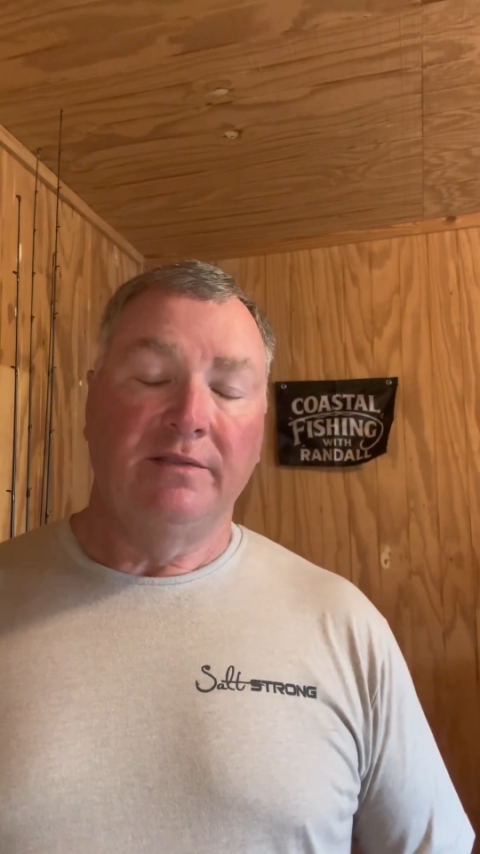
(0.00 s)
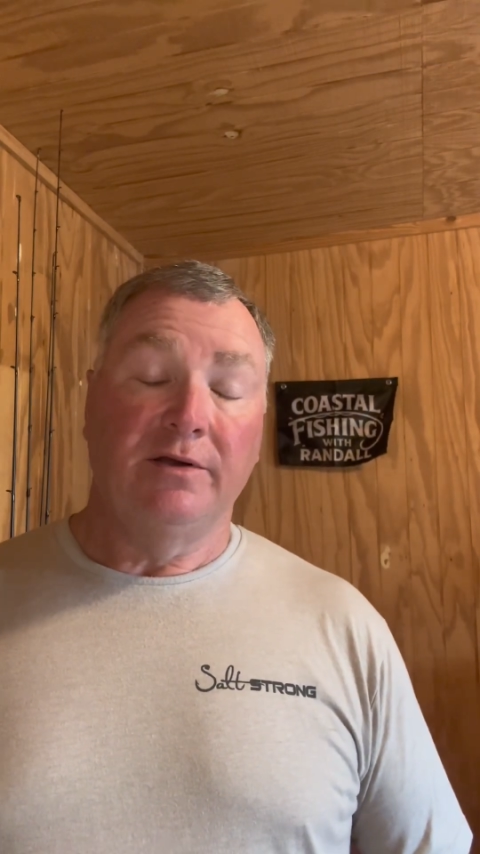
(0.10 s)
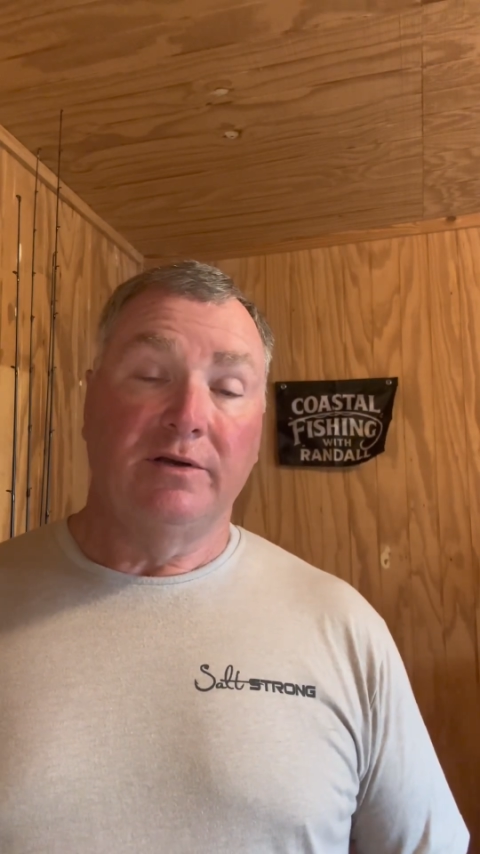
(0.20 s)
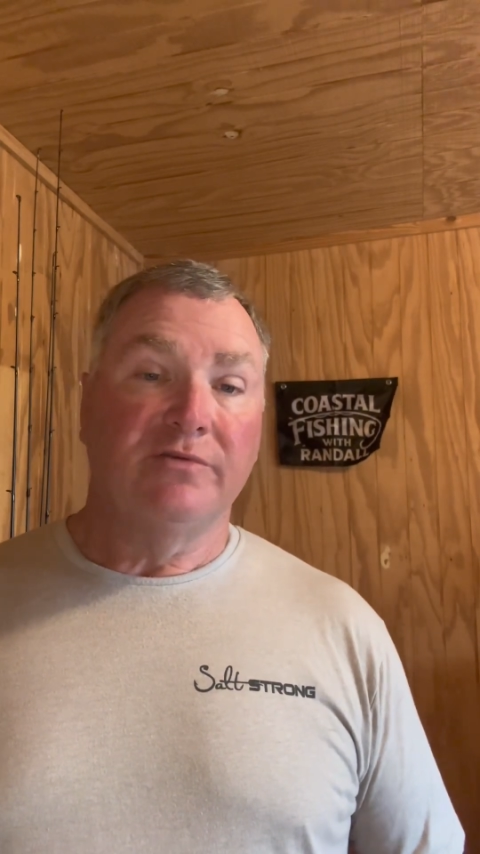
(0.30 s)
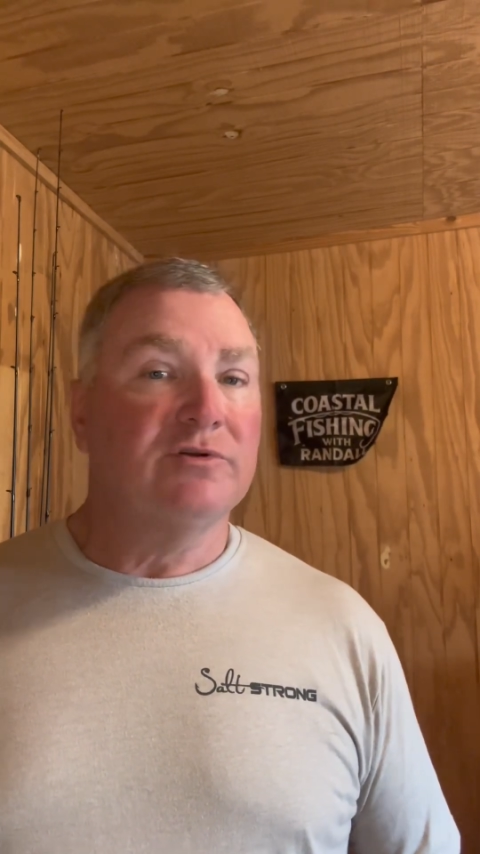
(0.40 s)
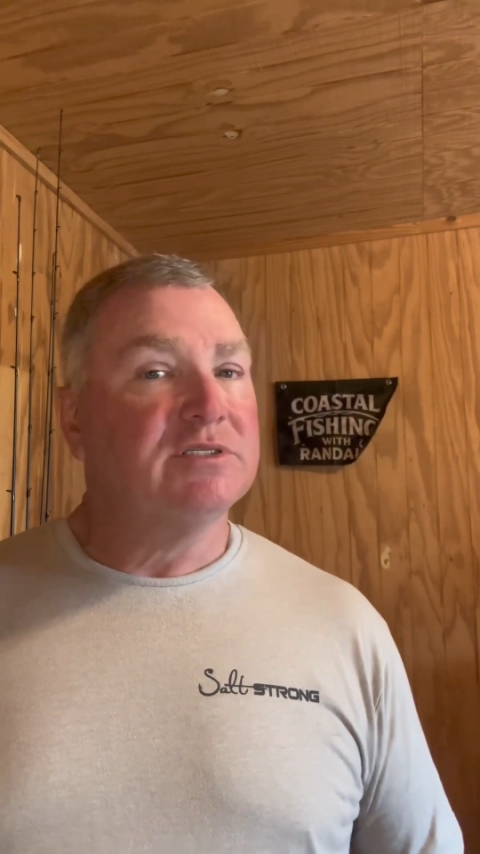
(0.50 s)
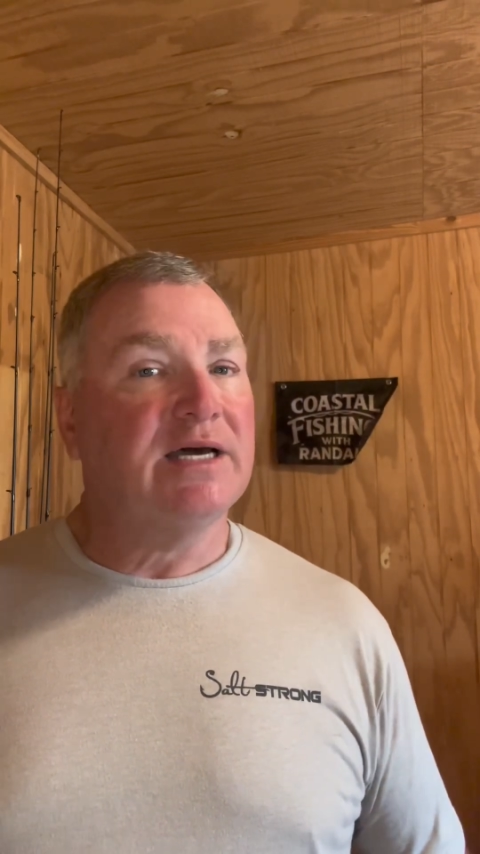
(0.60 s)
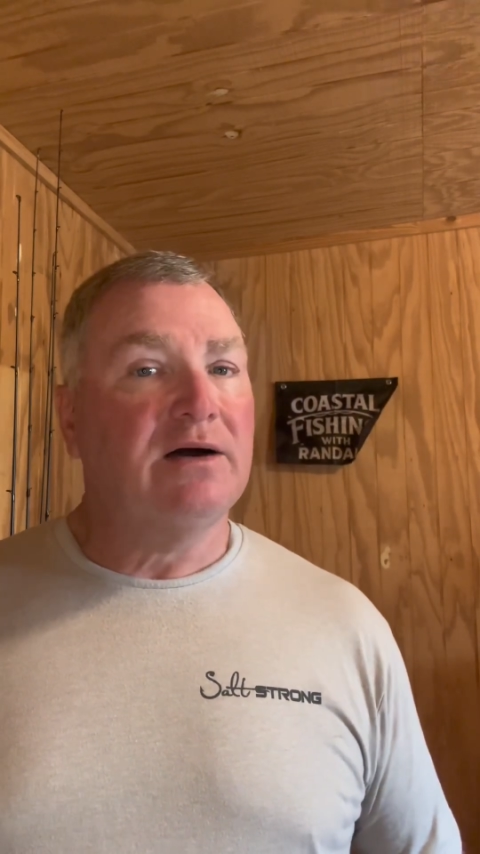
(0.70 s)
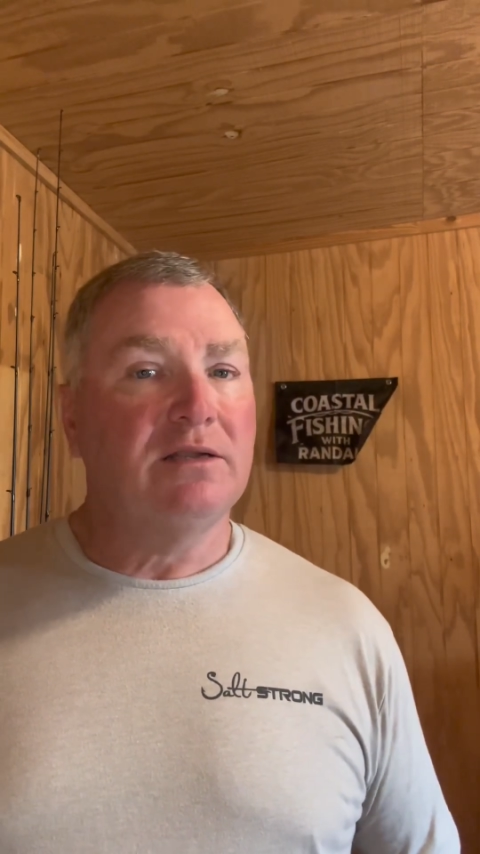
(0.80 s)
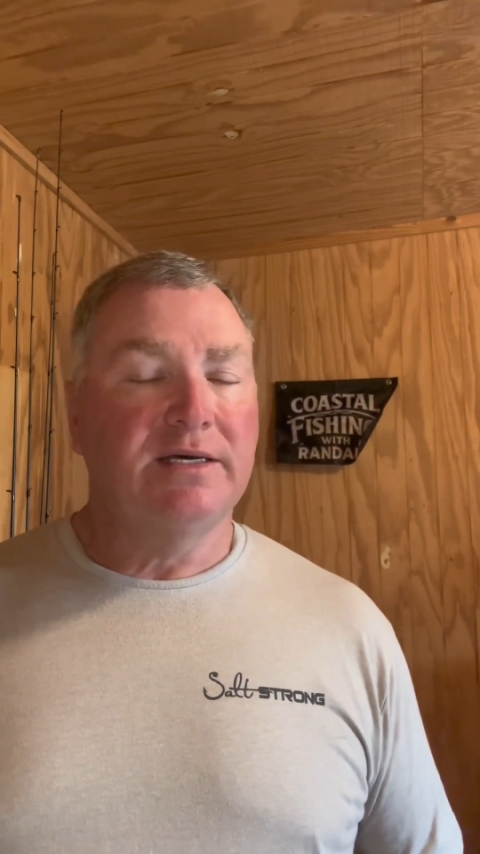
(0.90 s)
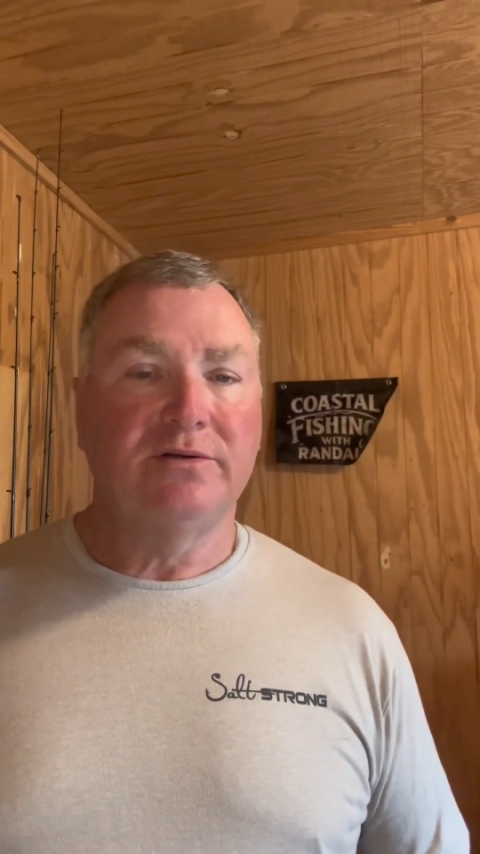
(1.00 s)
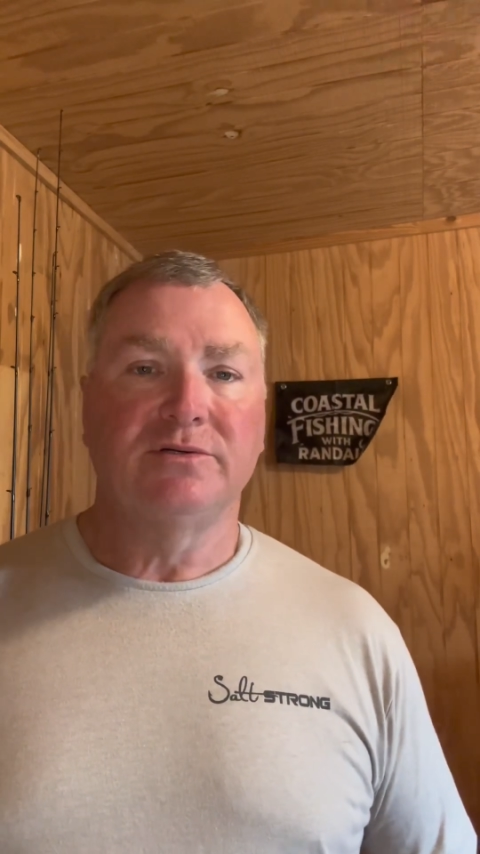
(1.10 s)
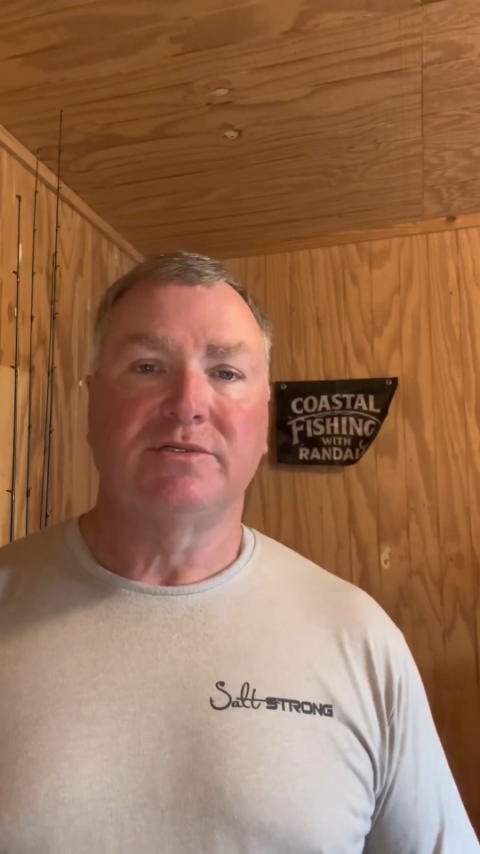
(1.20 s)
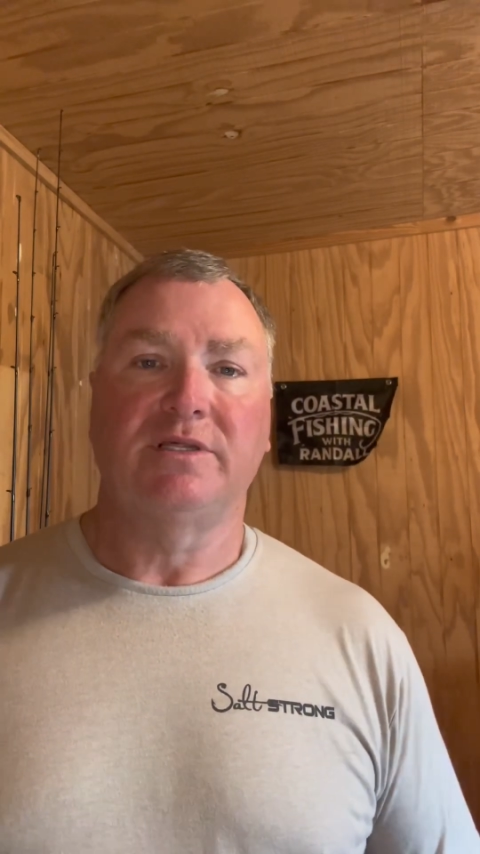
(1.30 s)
there are different style leaders.